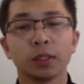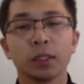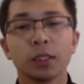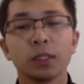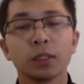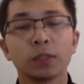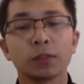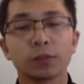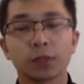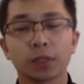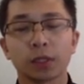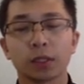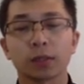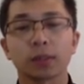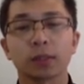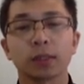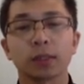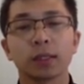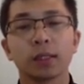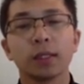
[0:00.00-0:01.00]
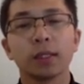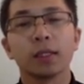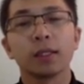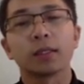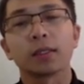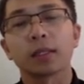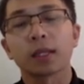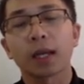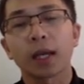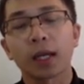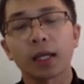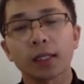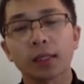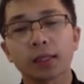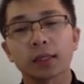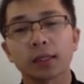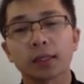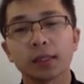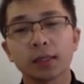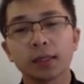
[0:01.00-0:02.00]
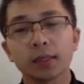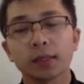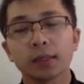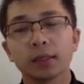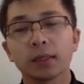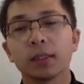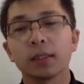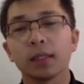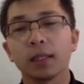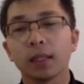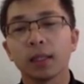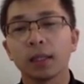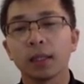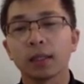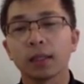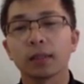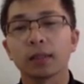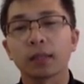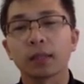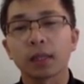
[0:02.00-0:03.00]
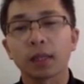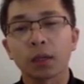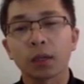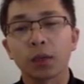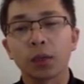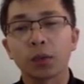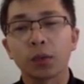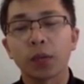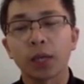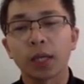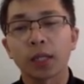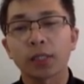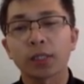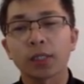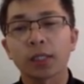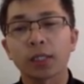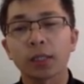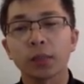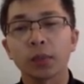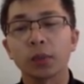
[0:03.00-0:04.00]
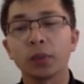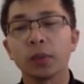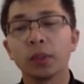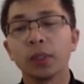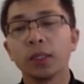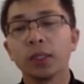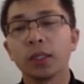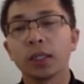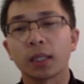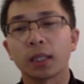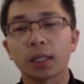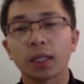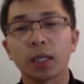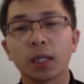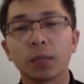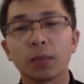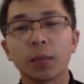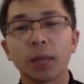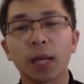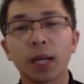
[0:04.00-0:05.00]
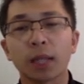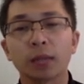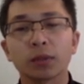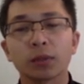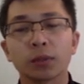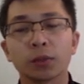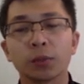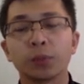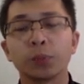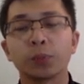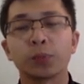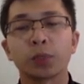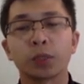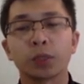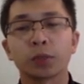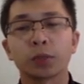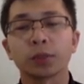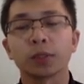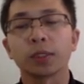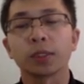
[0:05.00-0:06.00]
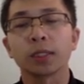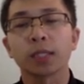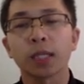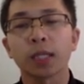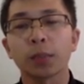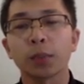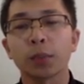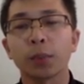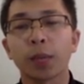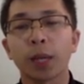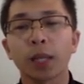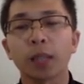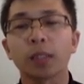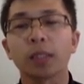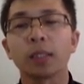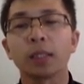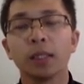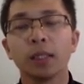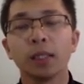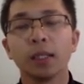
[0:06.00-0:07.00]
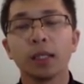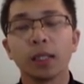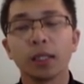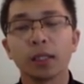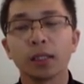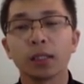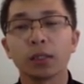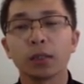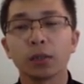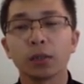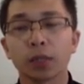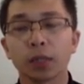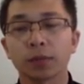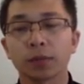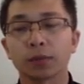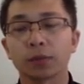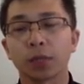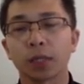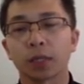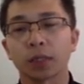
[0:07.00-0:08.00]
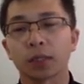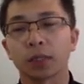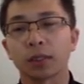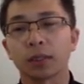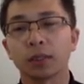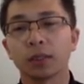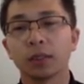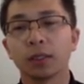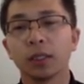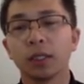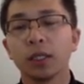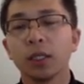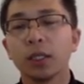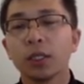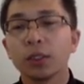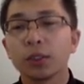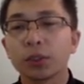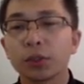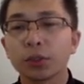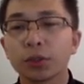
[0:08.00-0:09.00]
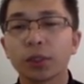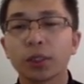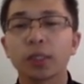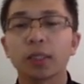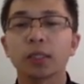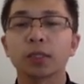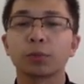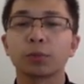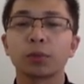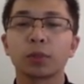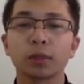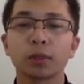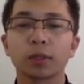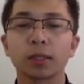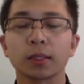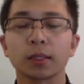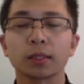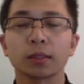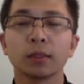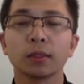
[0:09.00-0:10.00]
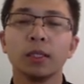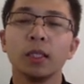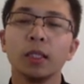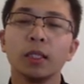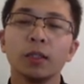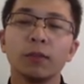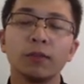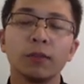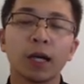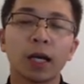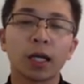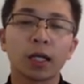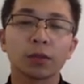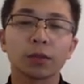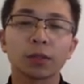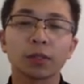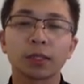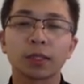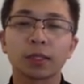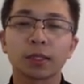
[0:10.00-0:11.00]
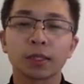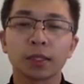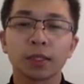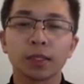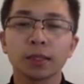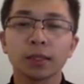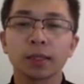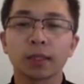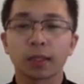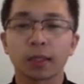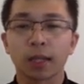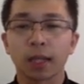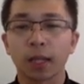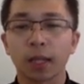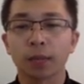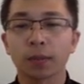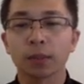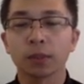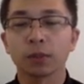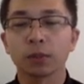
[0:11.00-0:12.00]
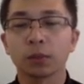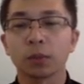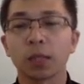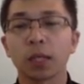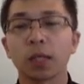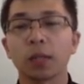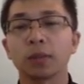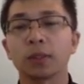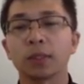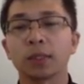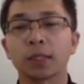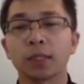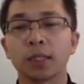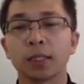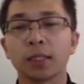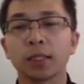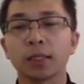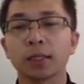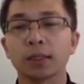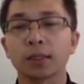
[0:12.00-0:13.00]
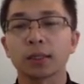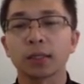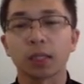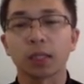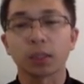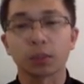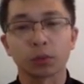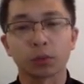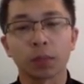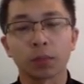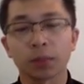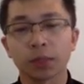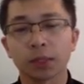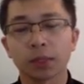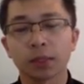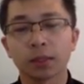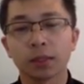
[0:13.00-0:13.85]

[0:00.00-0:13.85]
First, the hash seeds and the cuckoo hash table are combined to produce the table body in the lookup structure. During this process, values and seeds are kept while the keys are dropped.